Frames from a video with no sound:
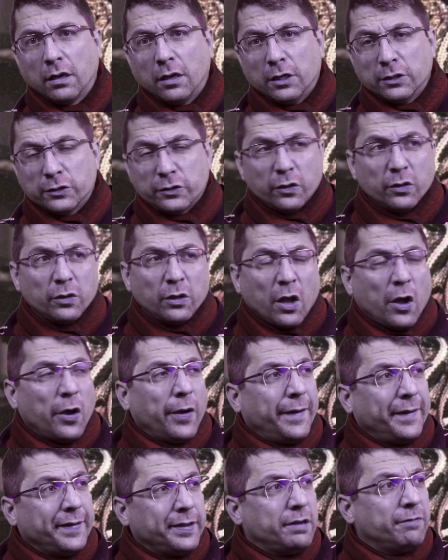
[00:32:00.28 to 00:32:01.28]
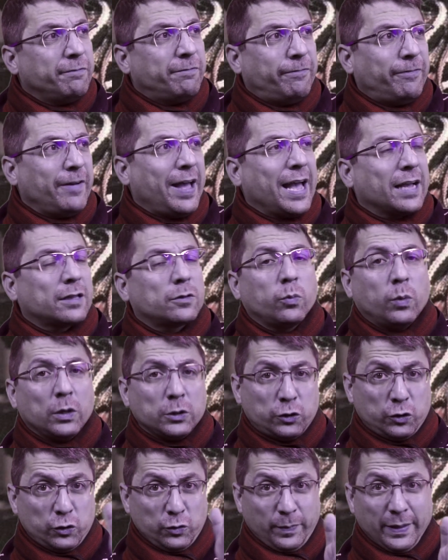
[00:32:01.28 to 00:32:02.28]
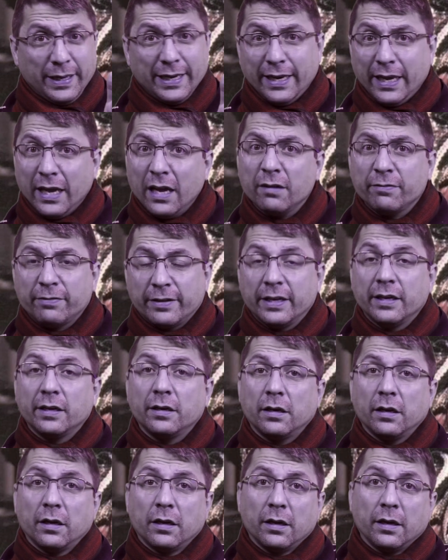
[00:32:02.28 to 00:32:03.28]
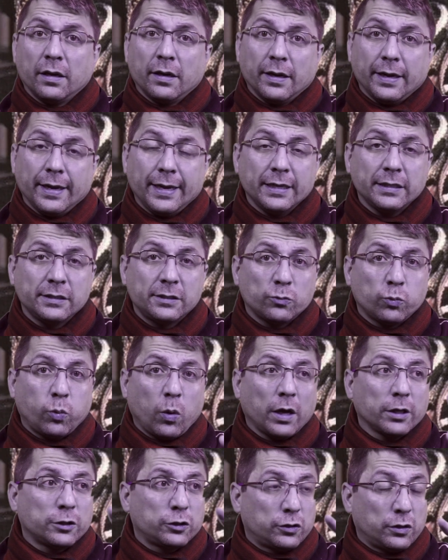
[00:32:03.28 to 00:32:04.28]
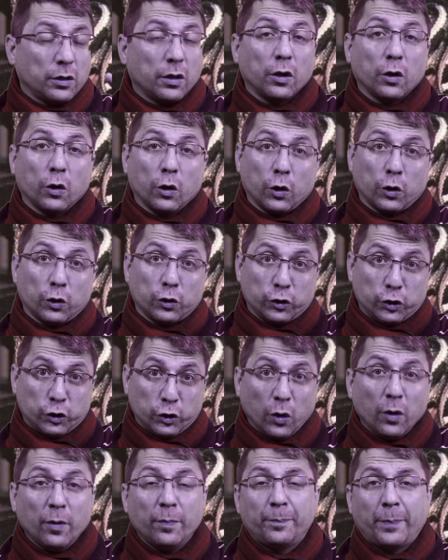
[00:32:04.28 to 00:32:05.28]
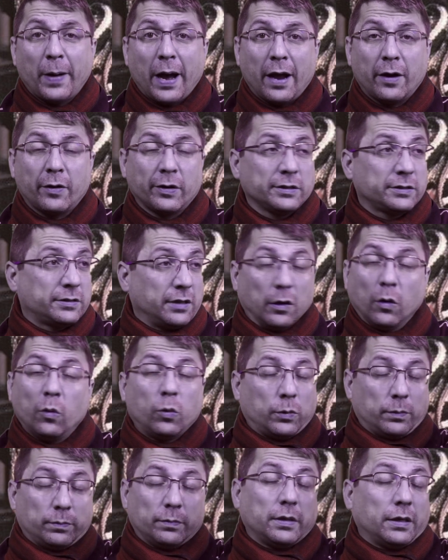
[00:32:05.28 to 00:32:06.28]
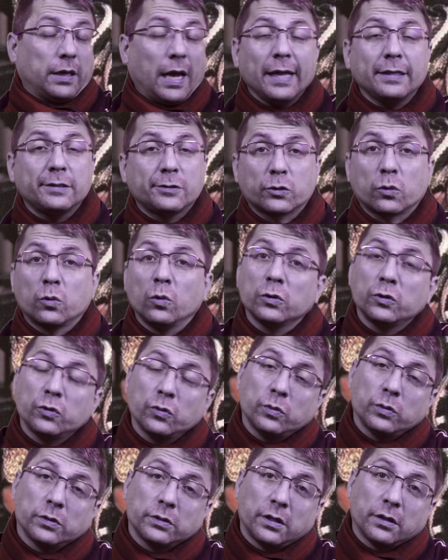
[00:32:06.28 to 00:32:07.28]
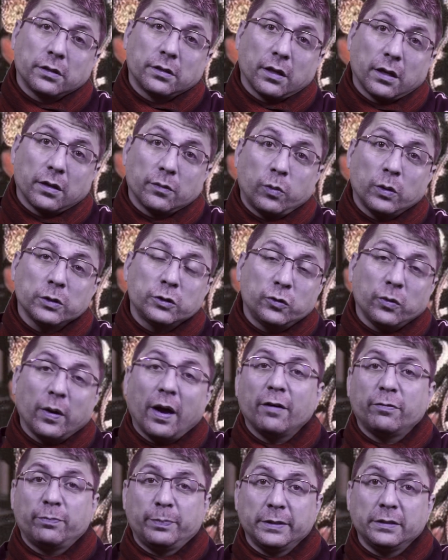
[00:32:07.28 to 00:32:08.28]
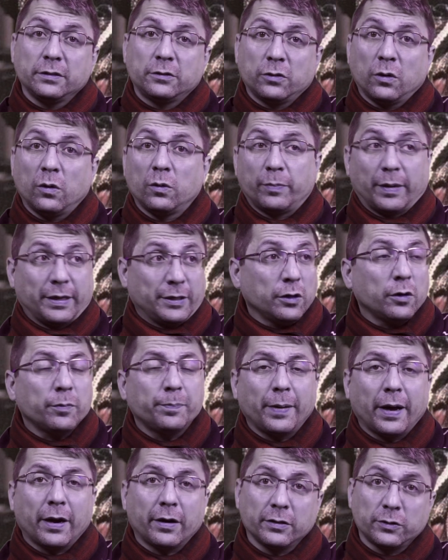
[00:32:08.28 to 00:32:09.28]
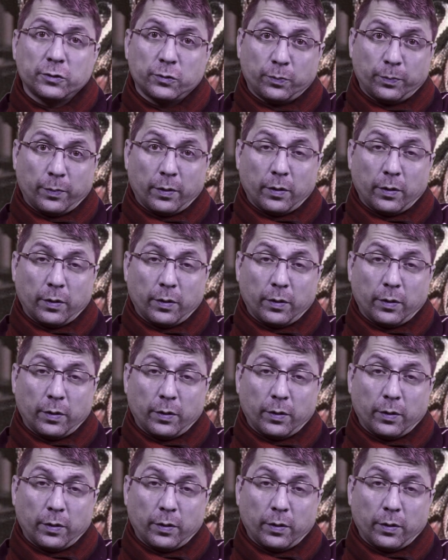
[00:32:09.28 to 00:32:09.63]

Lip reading: So, in fact, what you believe in is what your parents, or at school, what you have been told by your parents,